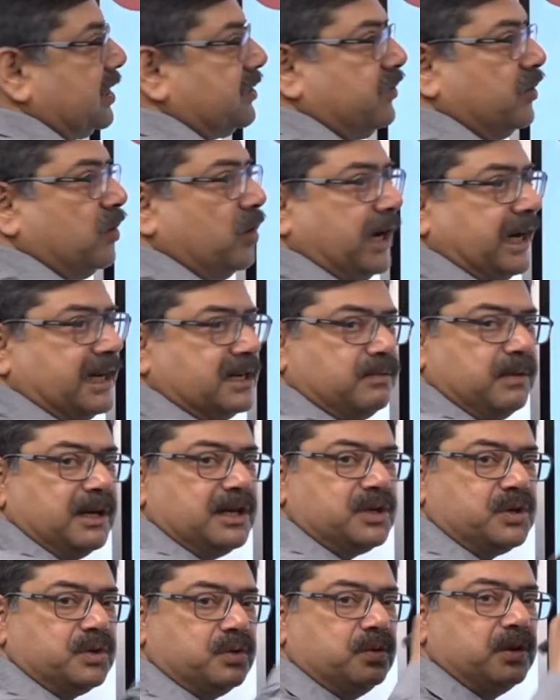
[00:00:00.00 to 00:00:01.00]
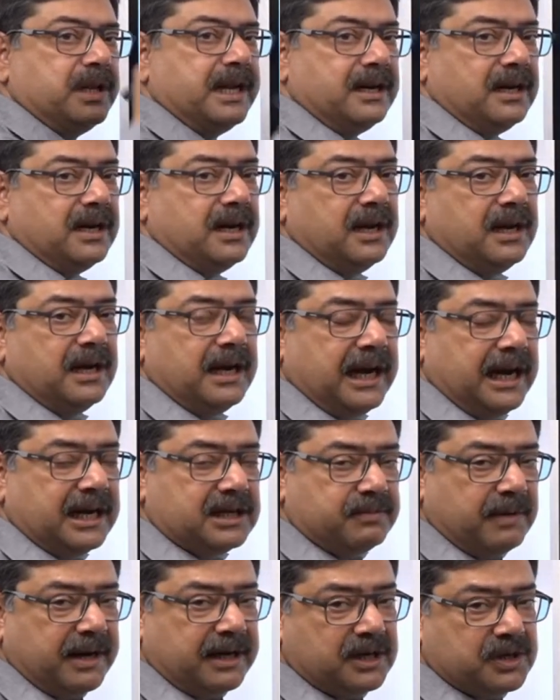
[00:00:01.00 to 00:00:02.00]
4, x plus 2, then x
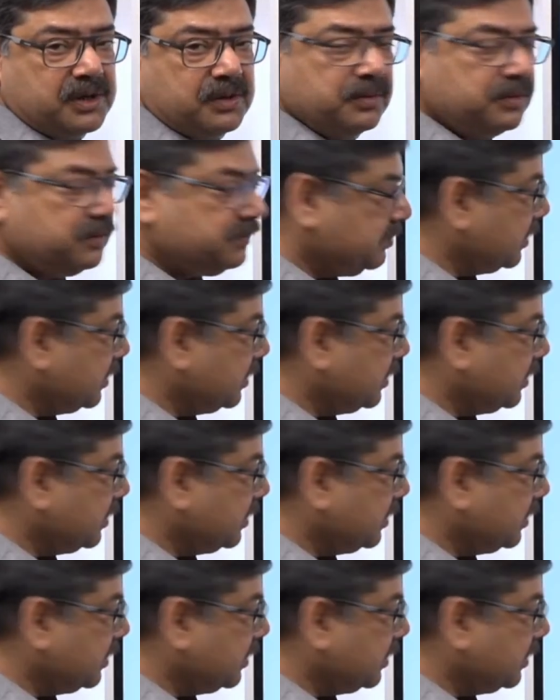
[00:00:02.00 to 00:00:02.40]
minus 2.